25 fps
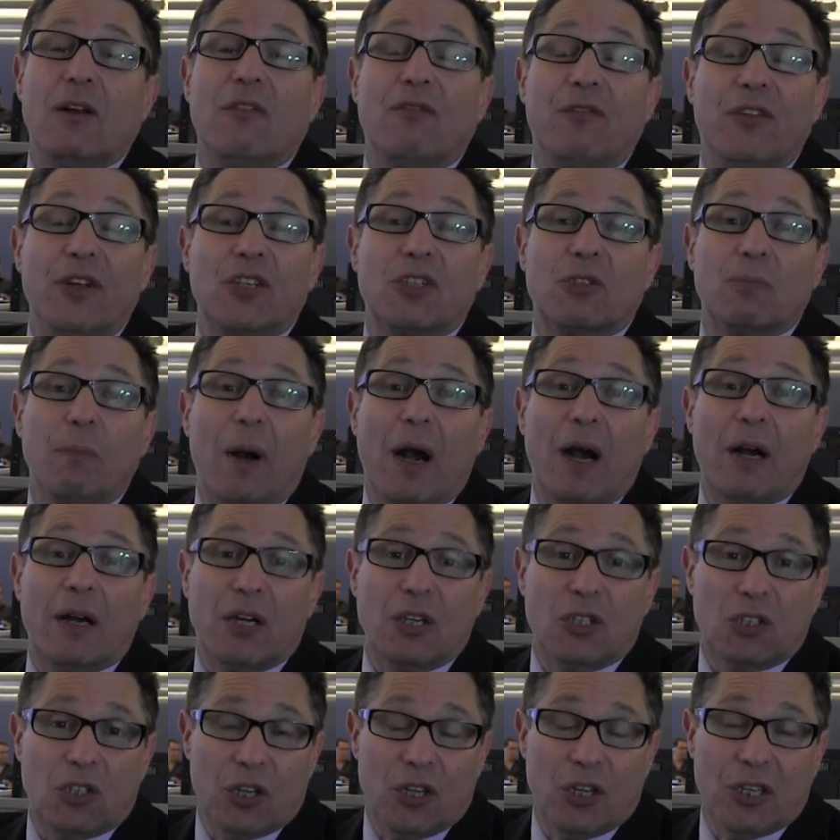of this
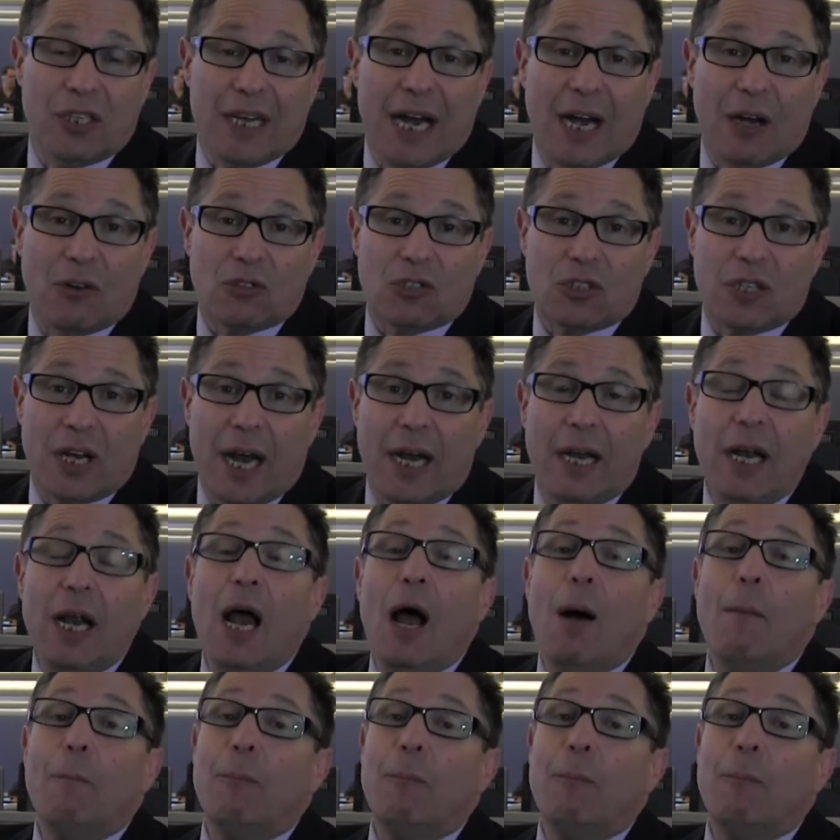market to the downside.